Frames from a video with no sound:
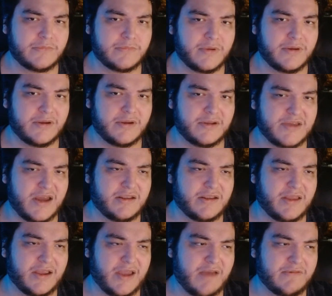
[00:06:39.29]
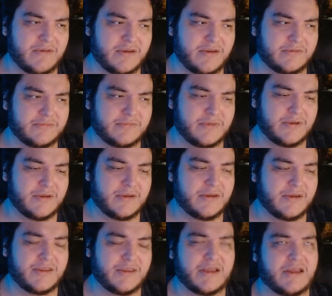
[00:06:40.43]
It's kind of like having,
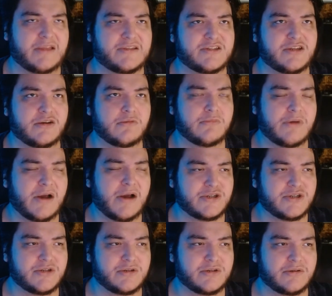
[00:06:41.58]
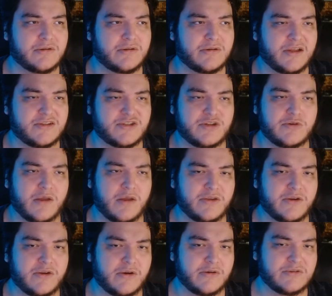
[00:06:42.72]
it's too much. It's too on the
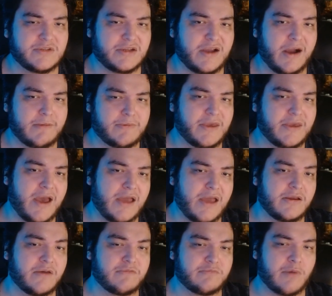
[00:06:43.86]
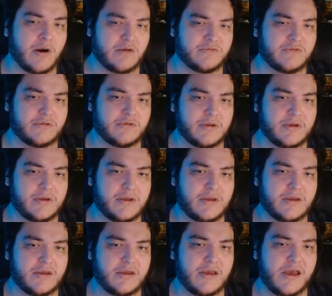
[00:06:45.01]
nose, a copycat of Marvel.
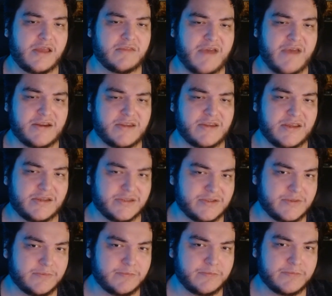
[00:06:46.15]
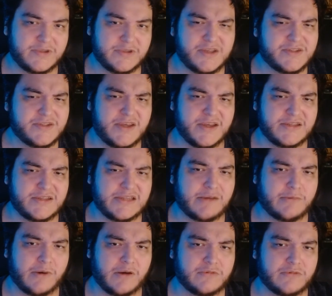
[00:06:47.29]
And the fact is, DC is not
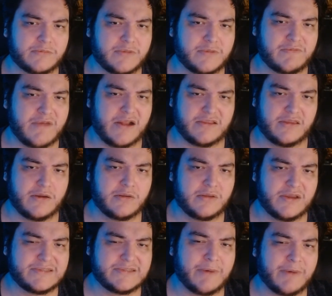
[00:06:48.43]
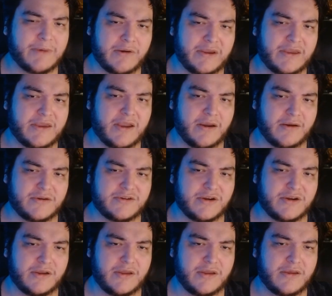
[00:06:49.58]
Marvel. In fact, the only inspiring character
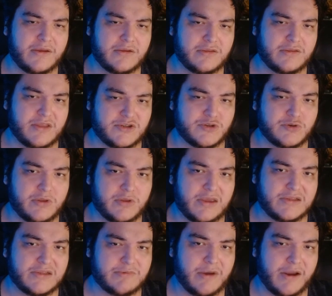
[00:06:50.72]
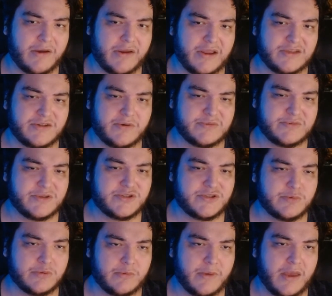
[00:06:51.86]
that's truly inspiring has always been
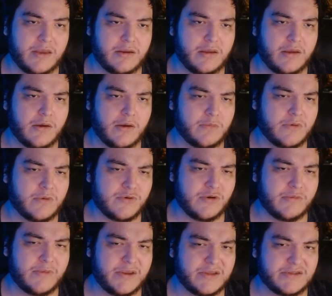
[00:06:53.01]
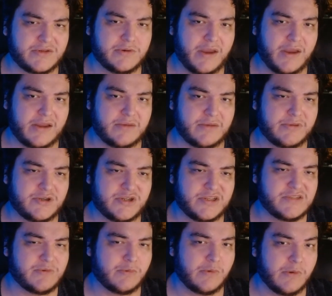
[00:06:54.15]
Superman. Wonder Woman is great, but she's a
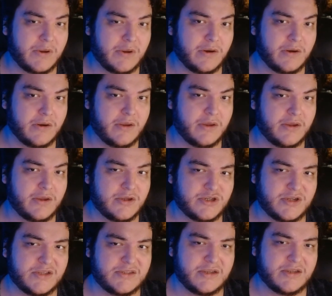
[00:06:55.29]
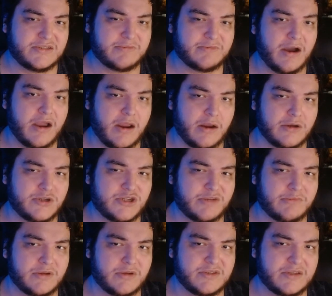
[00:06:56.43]
warrior. She doesn't inspire. She
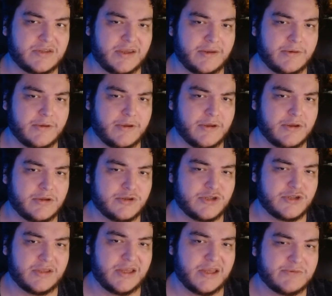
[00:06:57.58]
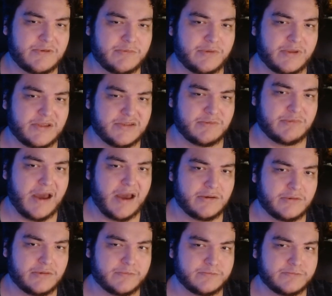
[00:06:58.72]
leads people into battle.
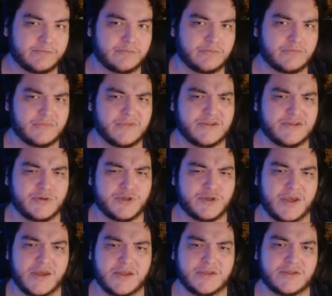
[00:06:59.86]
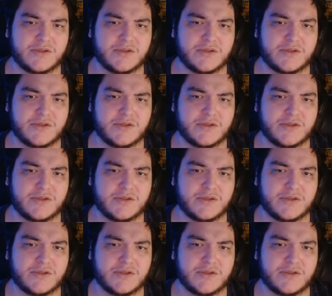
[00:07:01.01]
That's who she is.